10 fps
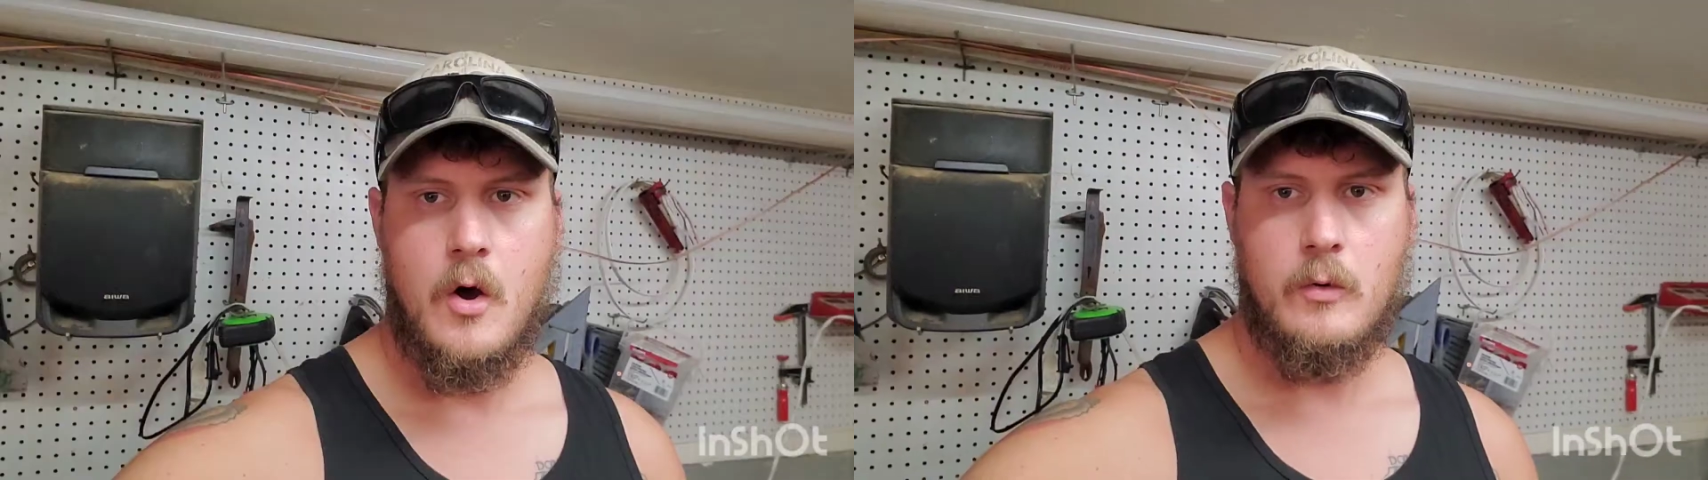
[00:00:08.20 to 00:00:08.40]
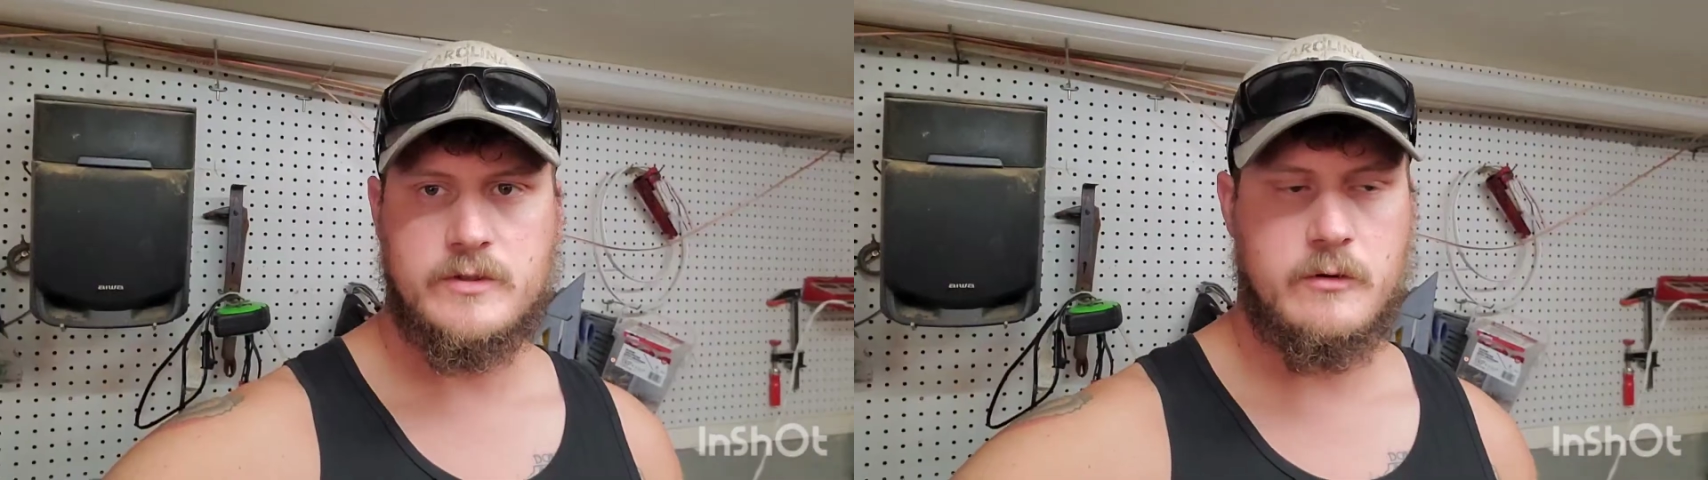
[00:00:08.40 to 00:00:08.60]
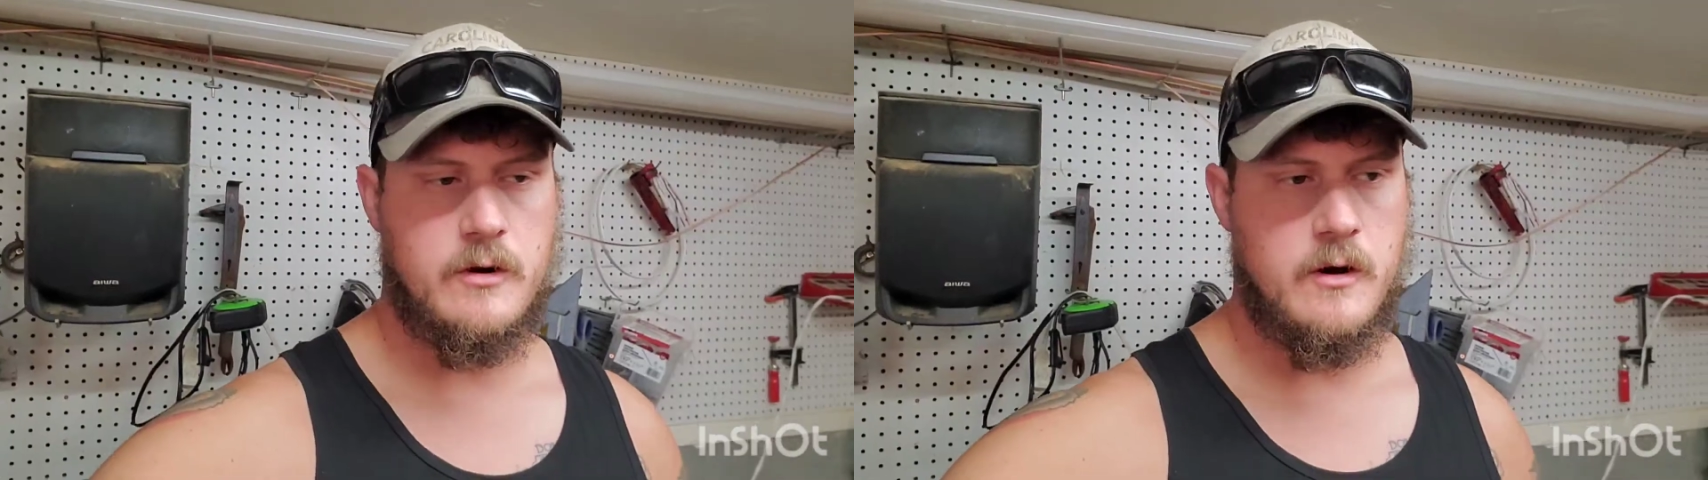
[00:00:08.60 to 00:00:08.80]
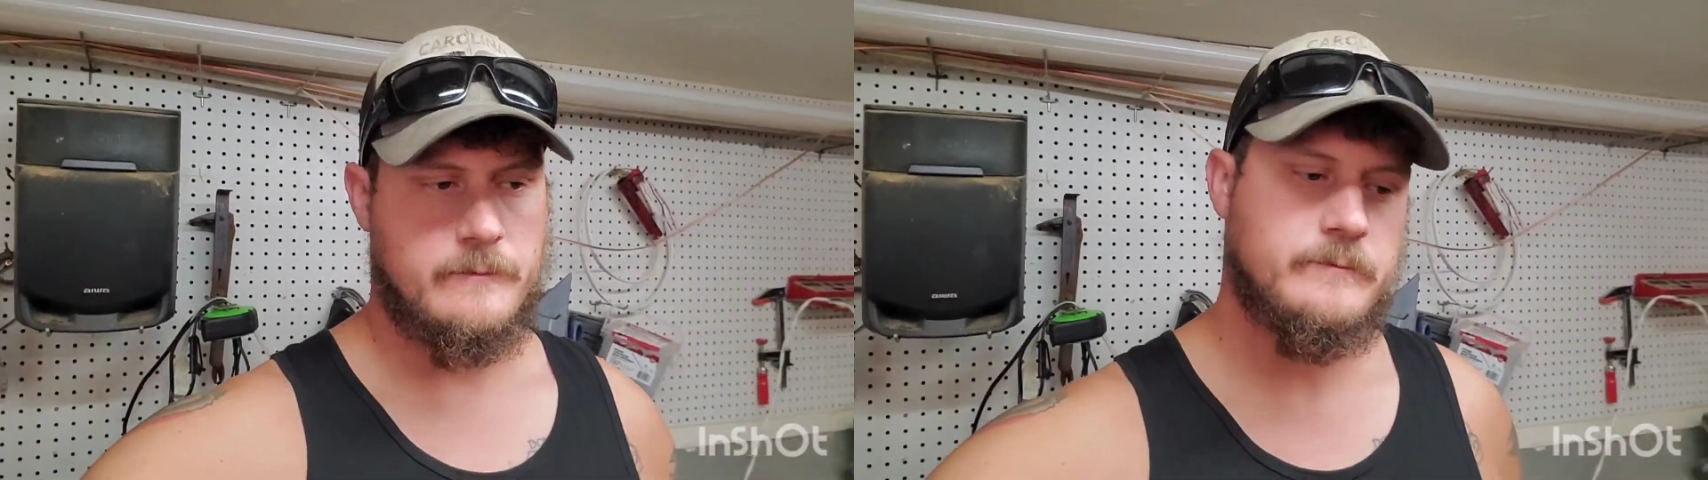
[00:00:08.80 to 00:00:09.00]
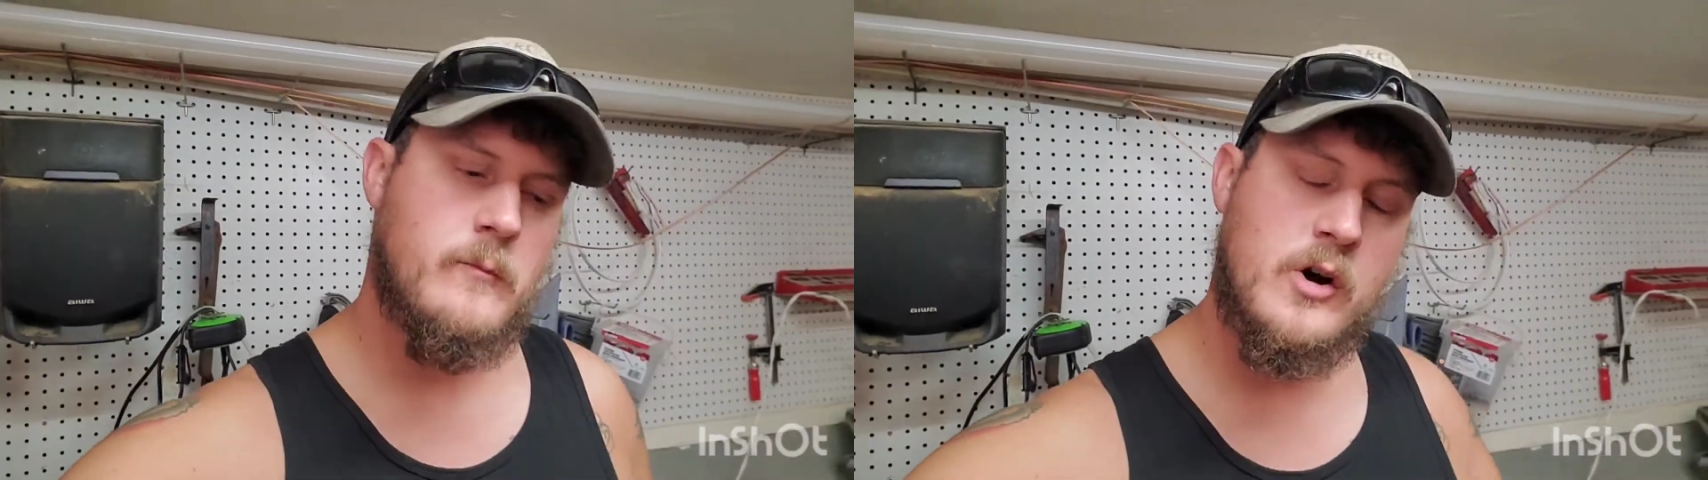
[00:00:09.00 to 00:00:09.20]
What's going on?
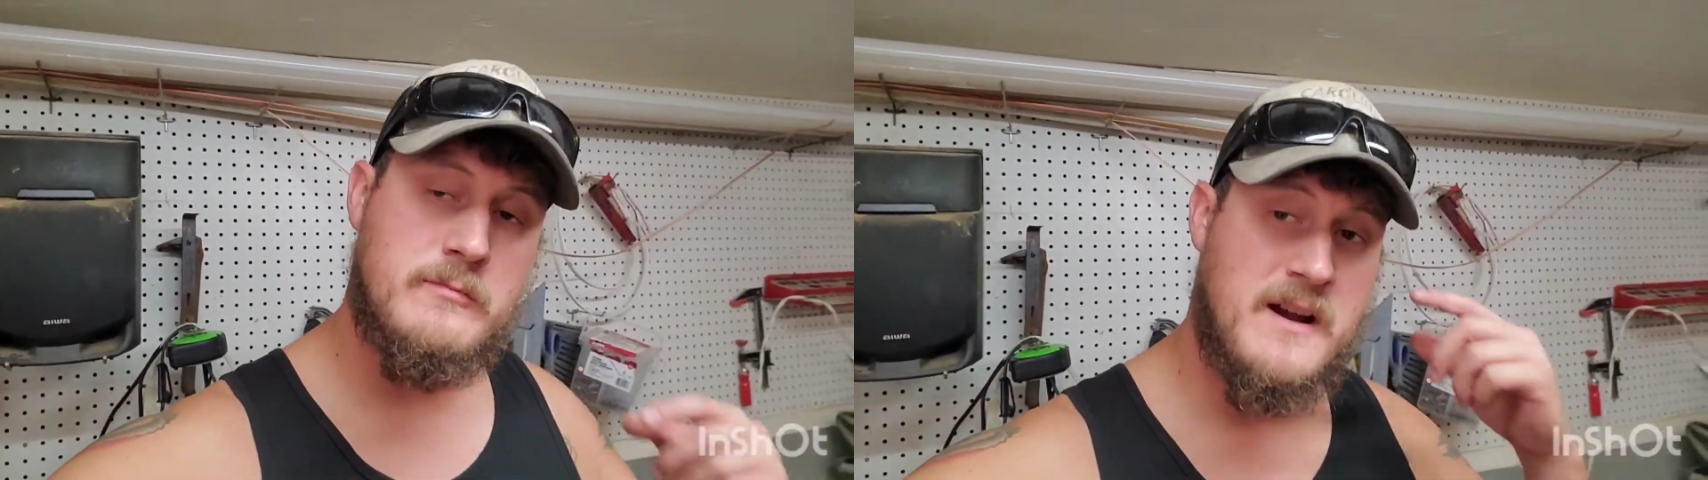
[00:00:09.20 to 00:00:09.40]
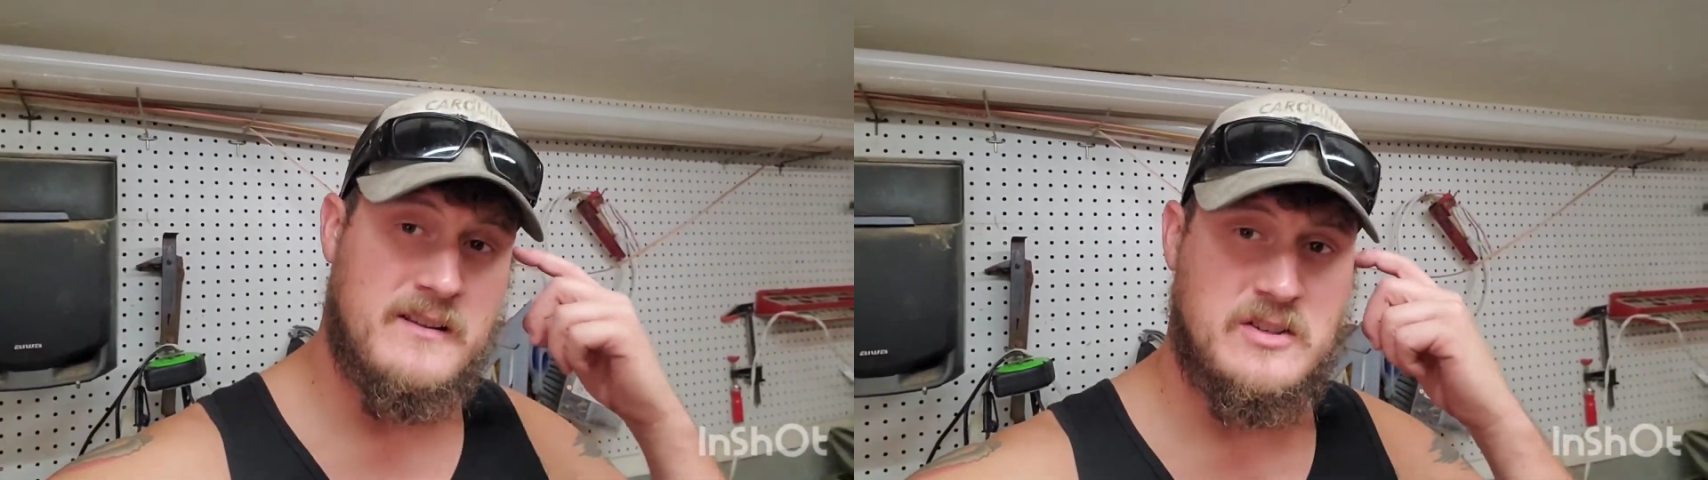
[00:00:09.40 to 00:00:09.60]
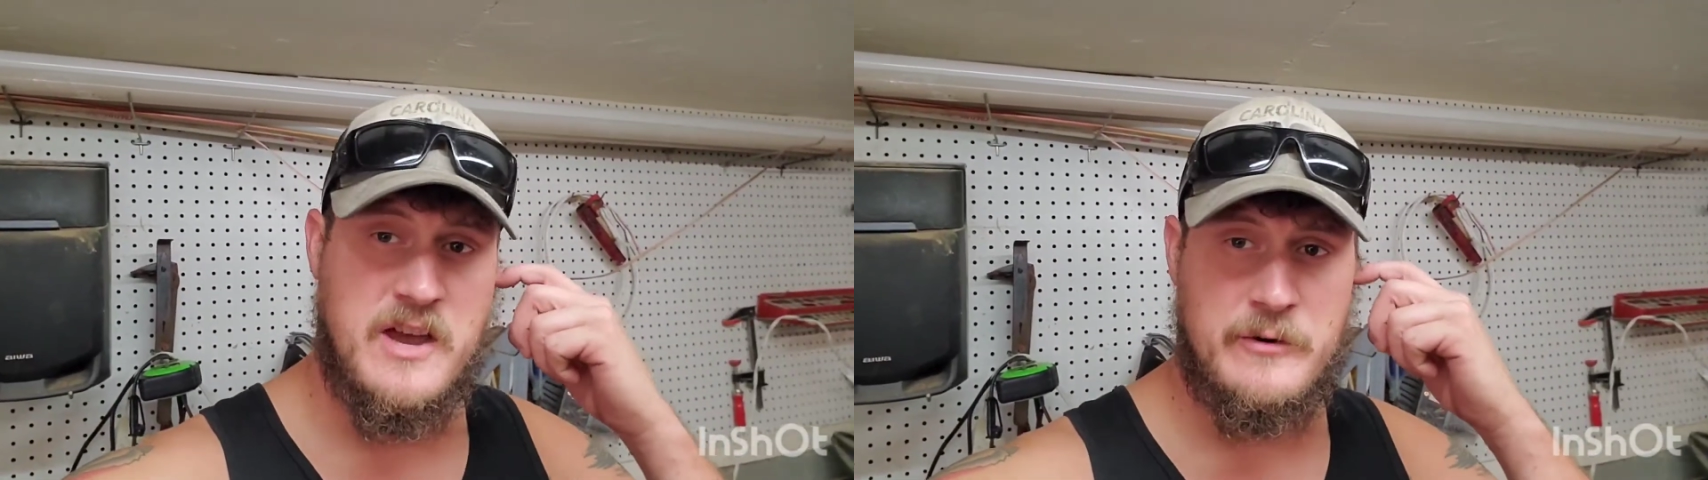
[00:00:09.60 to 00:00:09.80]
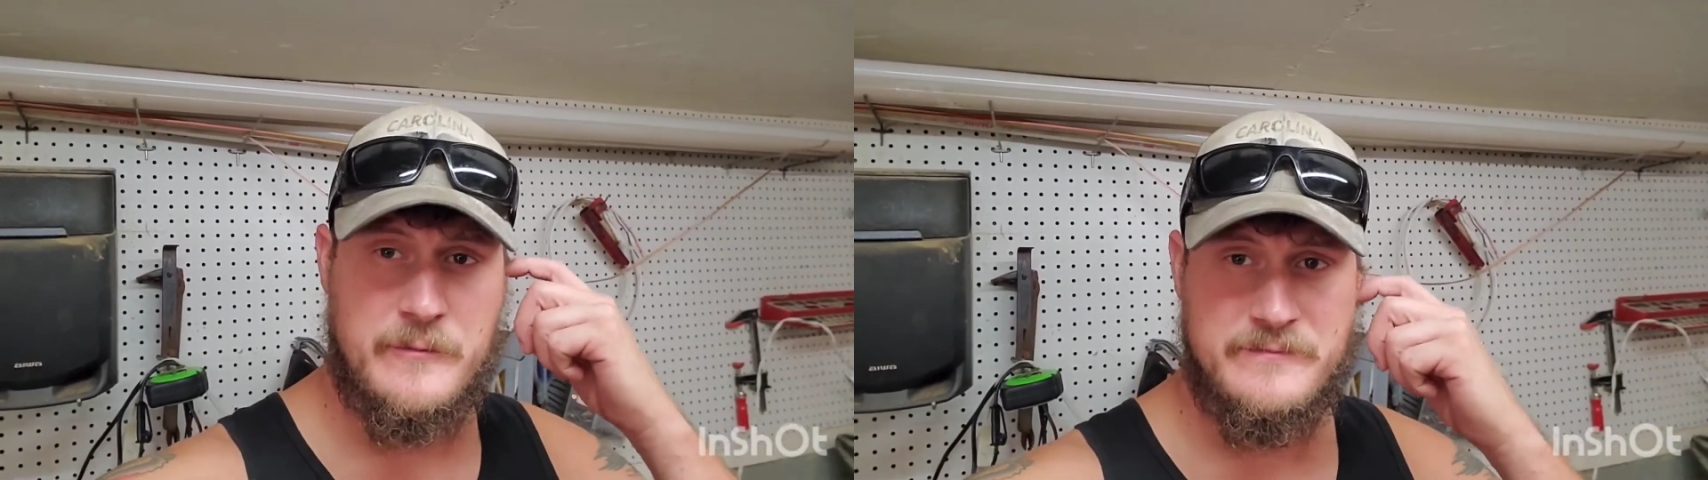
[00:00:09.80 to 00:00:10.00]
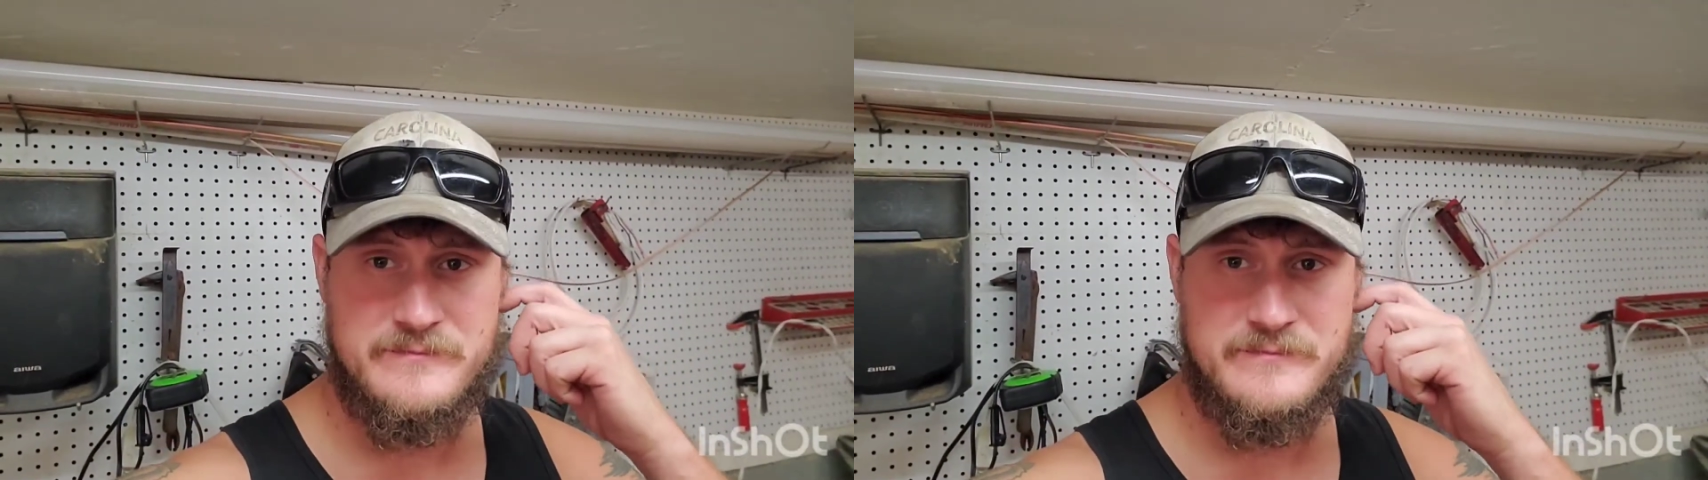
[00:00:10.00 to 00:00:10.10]
Welcome back to the channel.